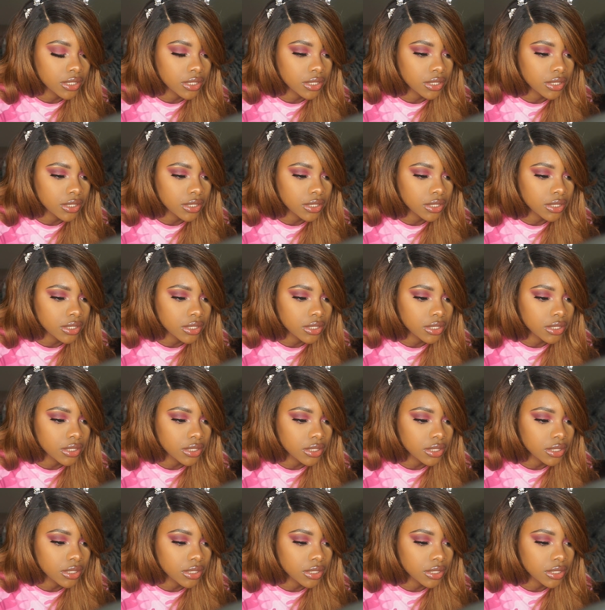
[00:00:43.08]

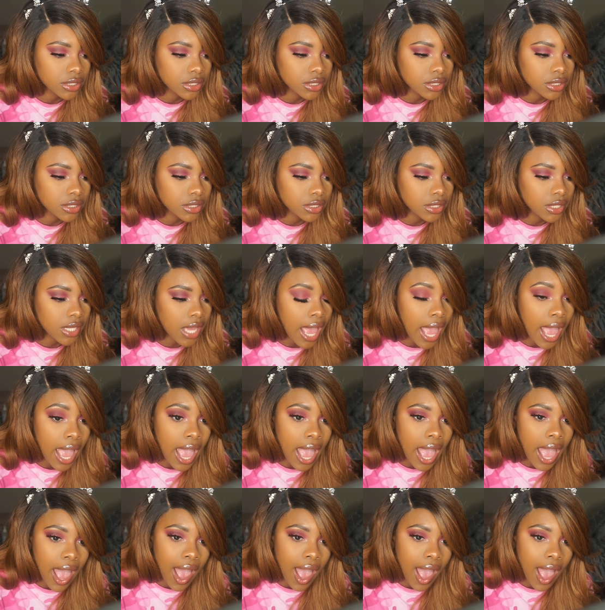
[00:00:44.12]
(no one is talking)